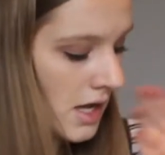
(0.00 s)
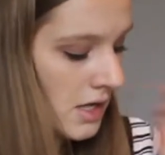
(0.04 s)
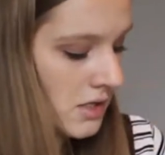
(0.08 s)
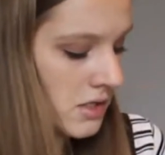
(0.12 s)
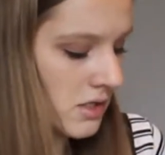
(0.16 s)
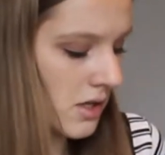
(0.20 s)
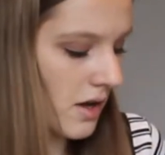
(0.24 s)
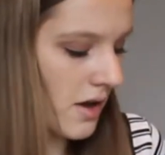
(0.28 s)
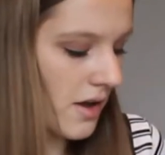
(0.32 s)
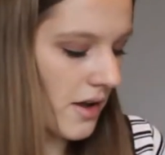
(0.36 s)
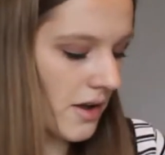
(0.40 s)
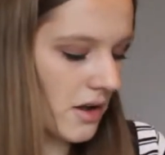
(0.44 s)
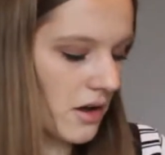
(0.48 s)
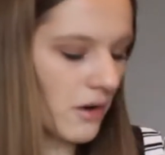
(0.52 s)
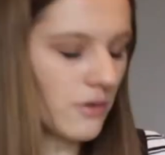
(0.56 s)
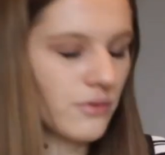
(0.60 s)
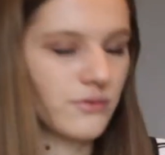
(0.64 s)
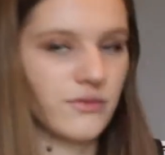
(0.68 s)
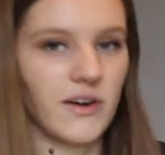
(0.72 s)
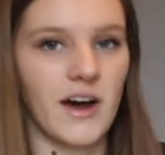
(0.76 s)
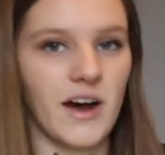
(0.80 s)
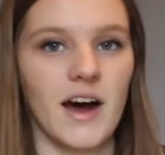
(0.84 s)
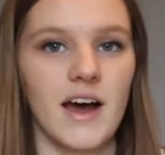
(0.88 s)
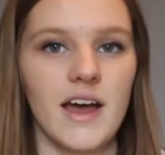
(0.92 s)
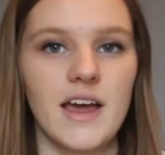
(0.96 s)
So I got
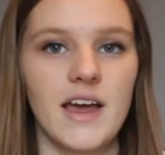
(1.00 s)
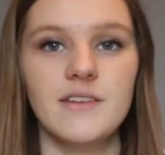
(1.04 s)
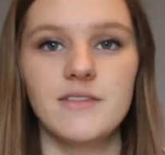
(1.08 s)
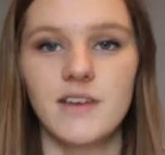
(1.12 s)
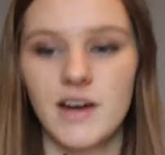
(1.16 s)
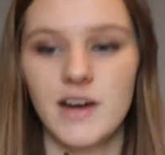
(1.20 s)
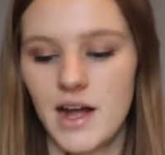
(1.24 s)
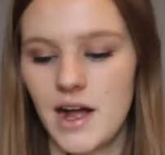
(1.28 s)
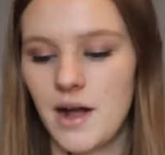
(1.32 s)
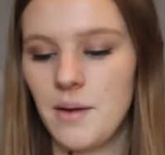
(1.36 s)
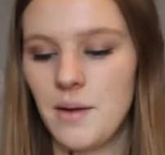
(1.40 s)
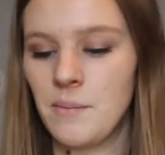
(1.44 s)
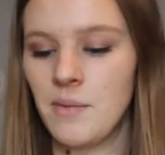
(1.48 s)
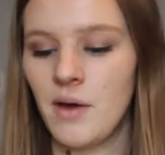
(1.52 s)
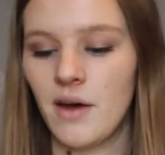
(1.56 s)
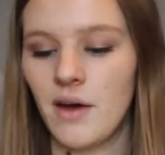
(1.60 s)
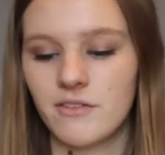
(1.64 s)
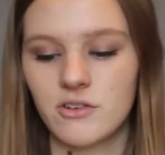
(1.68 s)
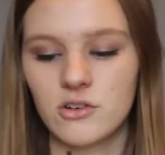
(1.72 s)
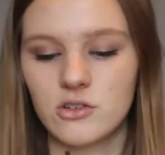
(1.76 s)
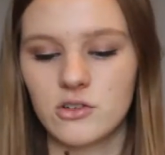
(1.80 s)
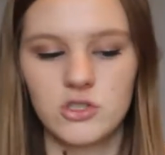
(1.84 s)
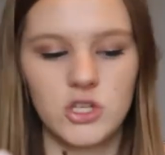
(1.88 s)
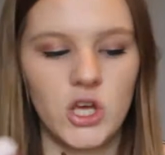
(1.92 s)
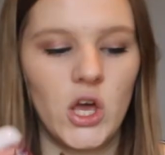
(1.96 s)
5. I've
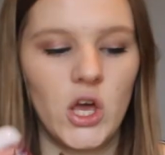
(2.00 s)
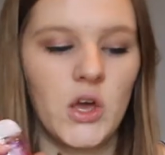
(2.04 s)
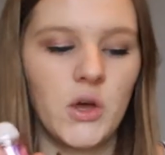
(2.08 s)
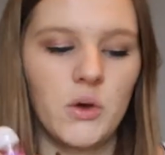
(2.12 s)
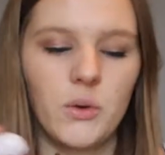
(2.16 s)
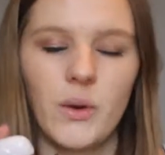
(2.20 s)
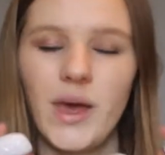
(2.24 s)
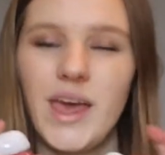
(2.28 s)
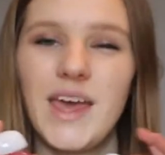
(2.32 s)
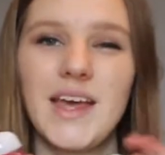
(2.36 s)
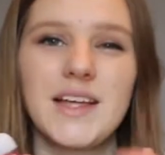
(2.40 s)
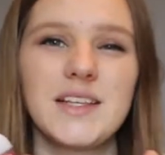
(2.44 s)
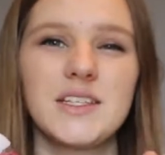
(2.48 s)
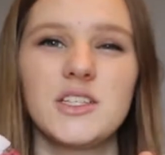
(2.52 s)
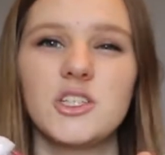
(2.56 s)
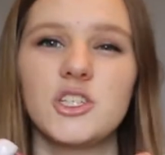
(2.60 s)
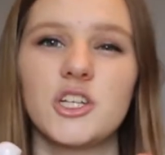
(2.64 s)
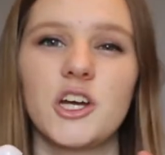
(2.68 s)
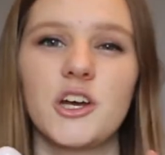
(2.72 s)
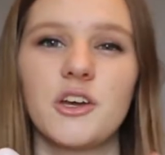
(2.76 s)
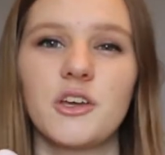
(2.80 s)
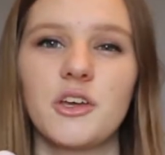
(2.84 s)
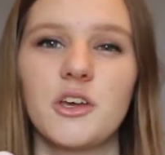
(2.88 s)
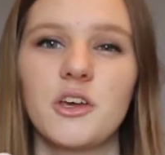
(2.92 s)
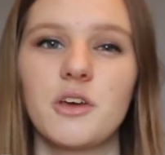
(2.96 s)
got 2 here to
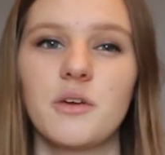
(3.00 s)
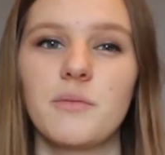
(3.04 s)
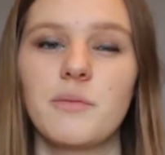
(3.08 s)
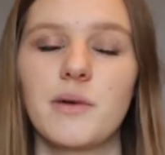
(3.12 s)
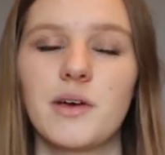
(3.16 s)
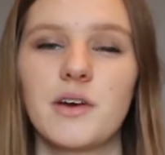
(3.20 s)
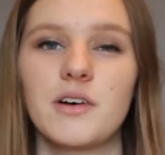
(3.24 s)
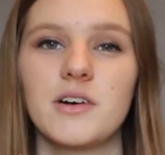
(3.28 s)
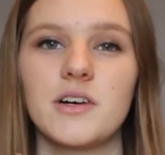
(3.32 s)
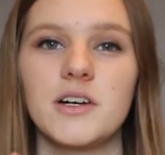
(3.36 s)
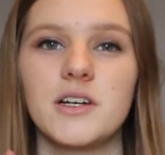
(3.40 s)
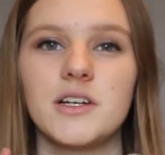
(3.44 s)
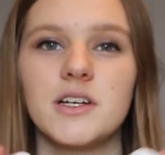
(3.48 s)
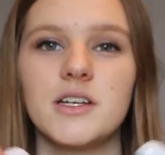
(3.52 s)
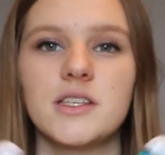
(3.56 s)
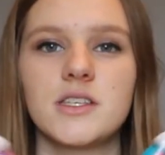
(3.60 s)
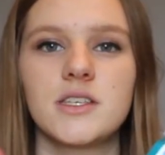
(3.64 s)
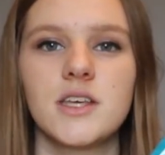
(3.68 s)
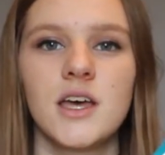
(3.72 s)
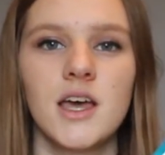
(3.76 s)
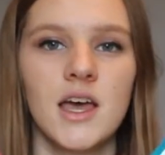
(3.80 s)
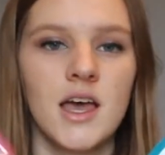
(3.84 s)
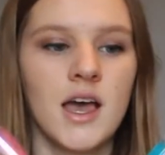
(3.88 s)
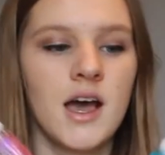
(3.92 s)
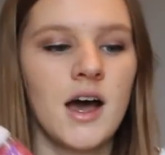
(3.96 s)
show you because